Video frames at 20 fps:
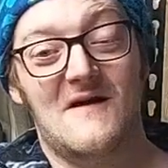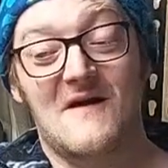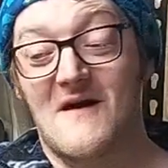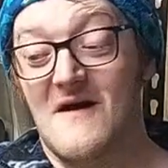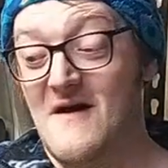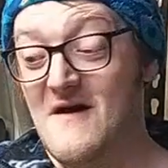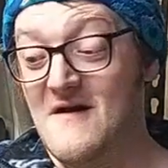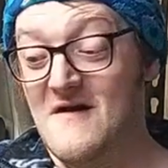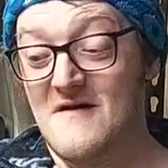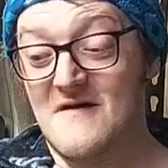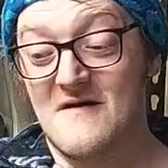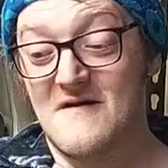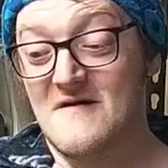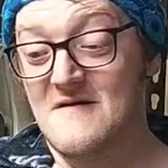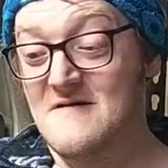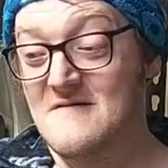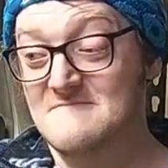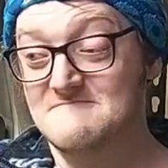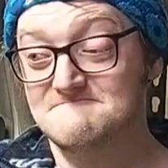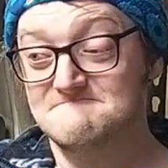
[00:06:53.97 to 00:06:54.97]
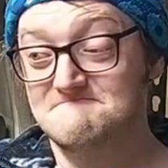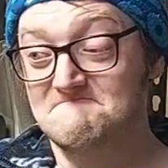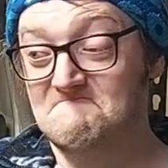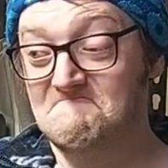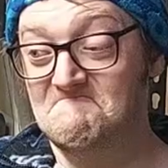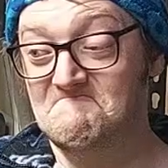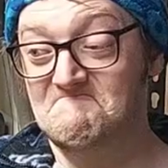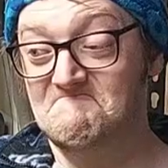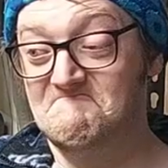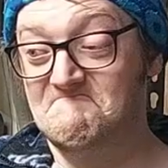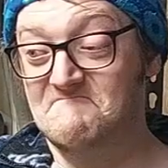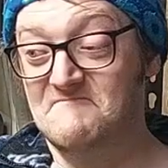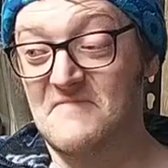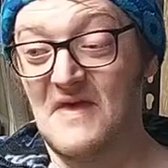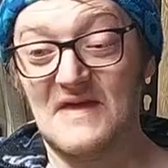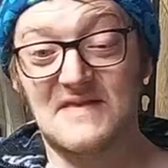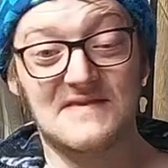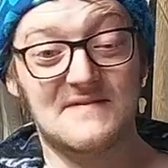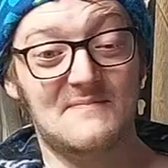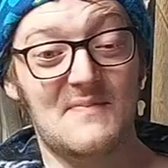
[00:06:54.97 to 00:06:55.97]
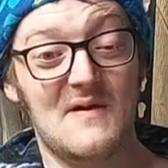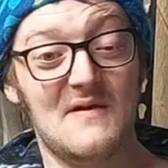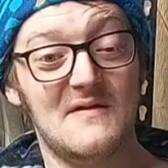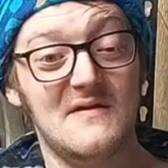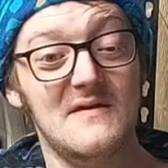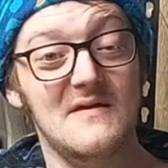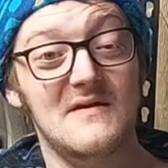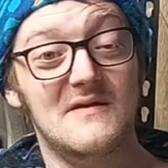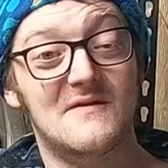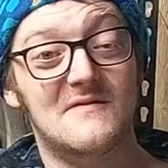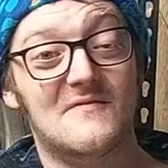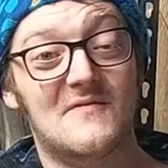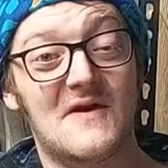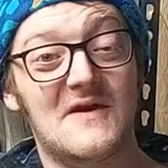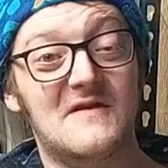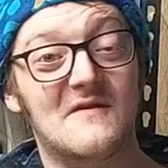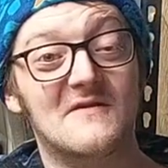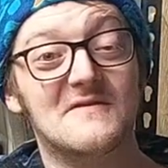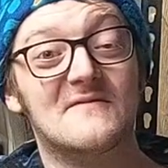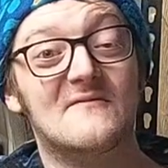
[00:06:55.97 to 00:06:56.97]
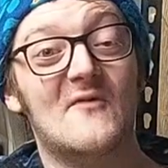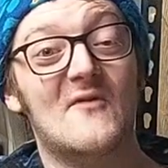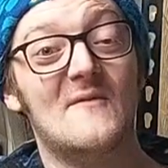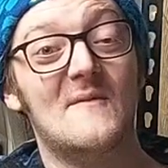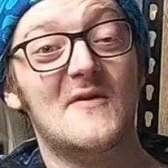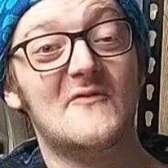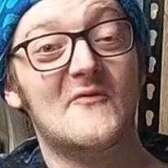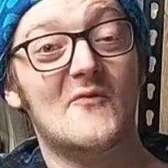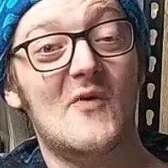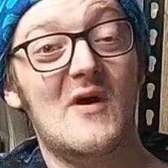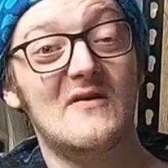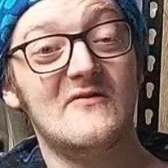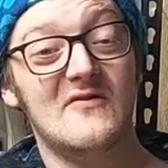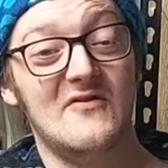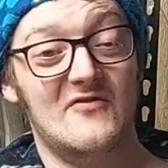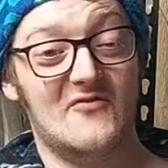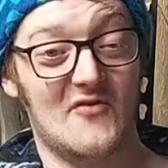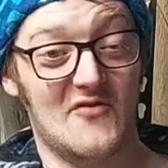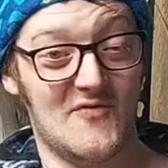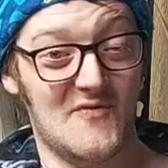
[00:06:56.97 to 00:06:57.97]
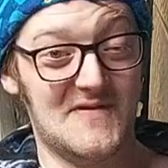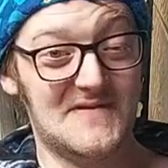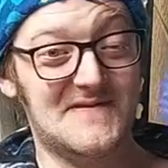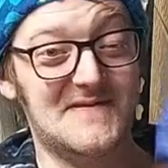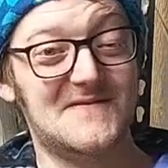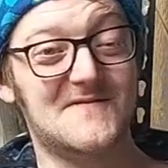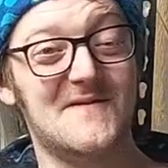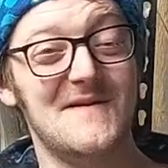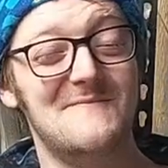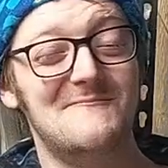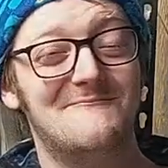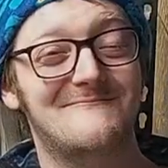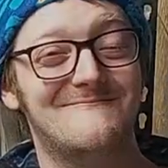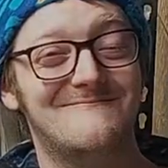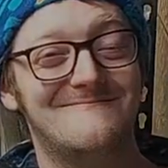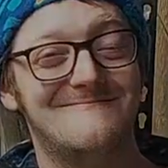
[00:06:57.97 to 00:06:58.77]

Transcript: That's about it. Thank you all so very much for watching. Enjoy the rest of the stream.